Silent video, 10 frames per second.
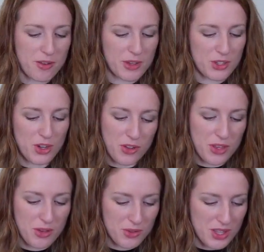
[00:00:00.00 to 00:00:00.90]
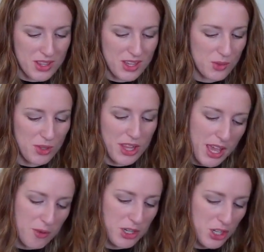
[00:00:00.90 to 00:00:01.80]
know if I start those, then these will
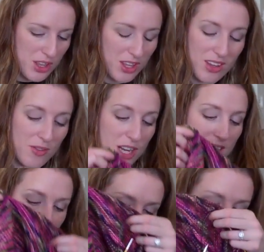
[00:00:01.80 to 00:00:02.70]
languish and they'll never get